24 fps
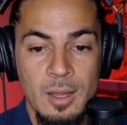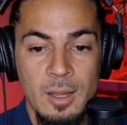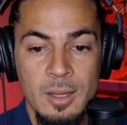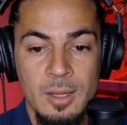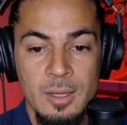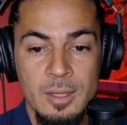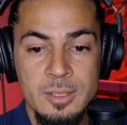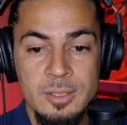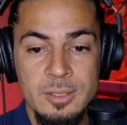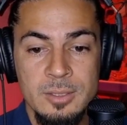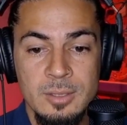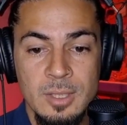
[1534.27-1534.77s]

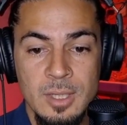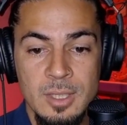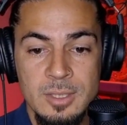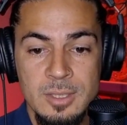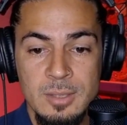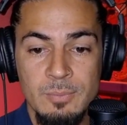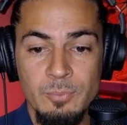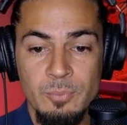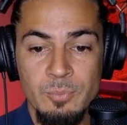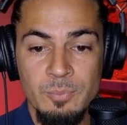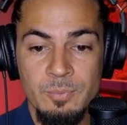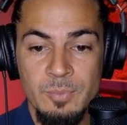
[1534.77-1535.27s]
it's
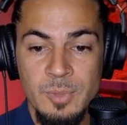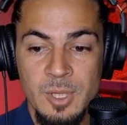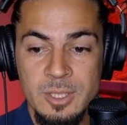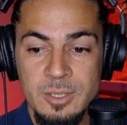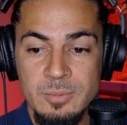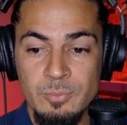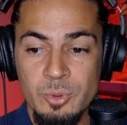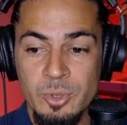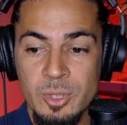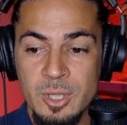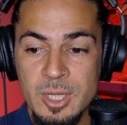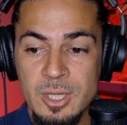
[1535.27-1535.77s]
a
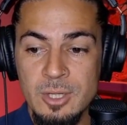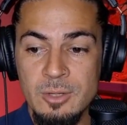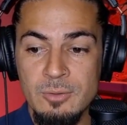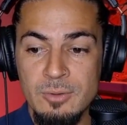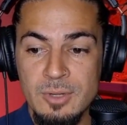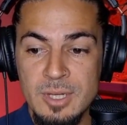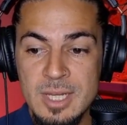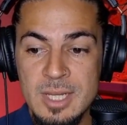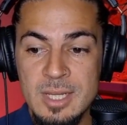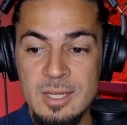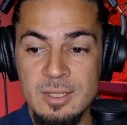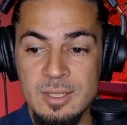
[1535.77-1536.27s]
pretty
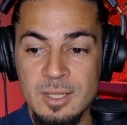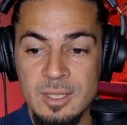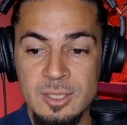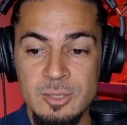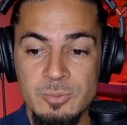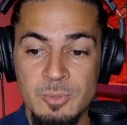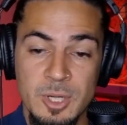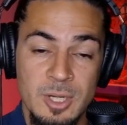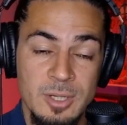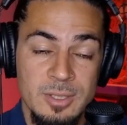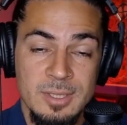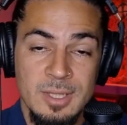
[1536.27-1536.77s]
unique
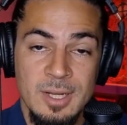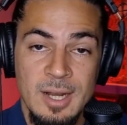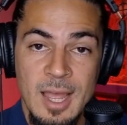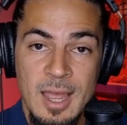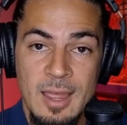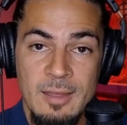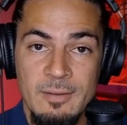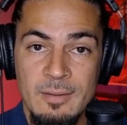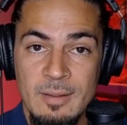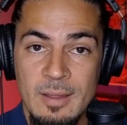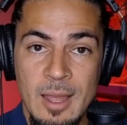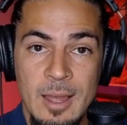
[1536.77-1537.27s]
experience that
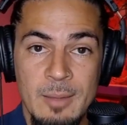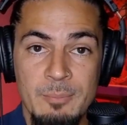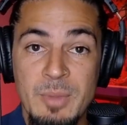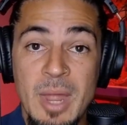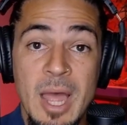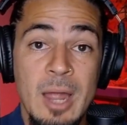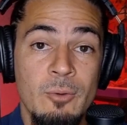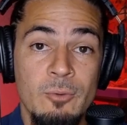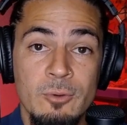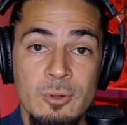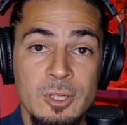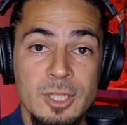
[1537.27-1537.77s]
I'm
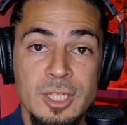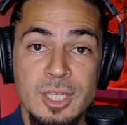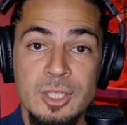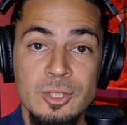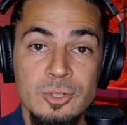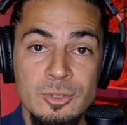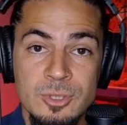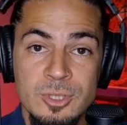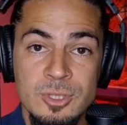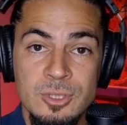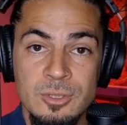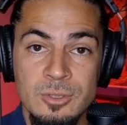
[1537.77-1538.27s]
not really
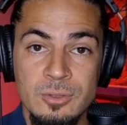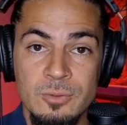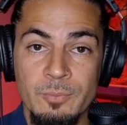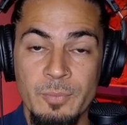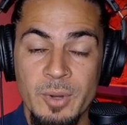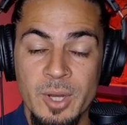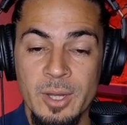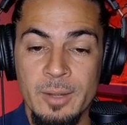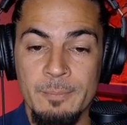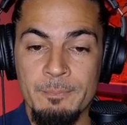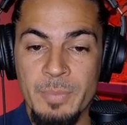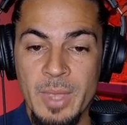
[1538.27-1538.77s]
used to,
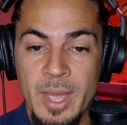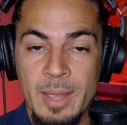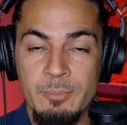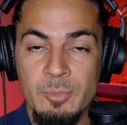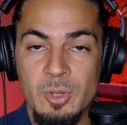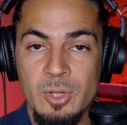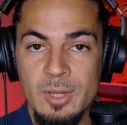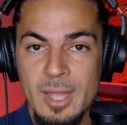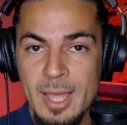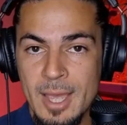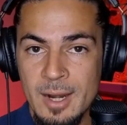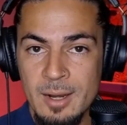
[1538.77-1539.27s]
but I'm
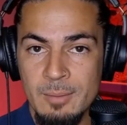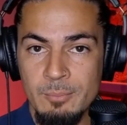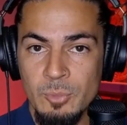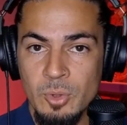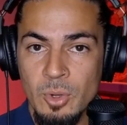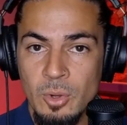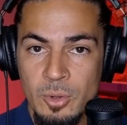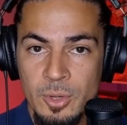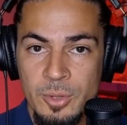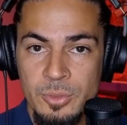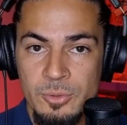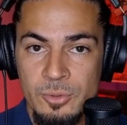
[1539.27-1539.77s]
glad I'm
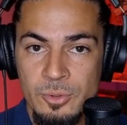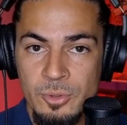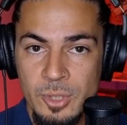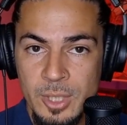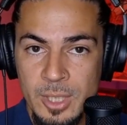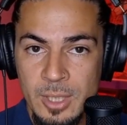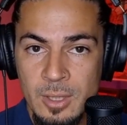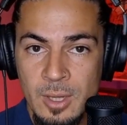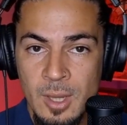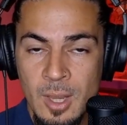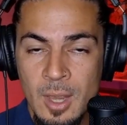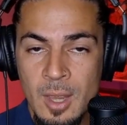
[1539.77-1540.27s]
going through
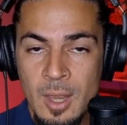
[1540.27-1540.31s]
it.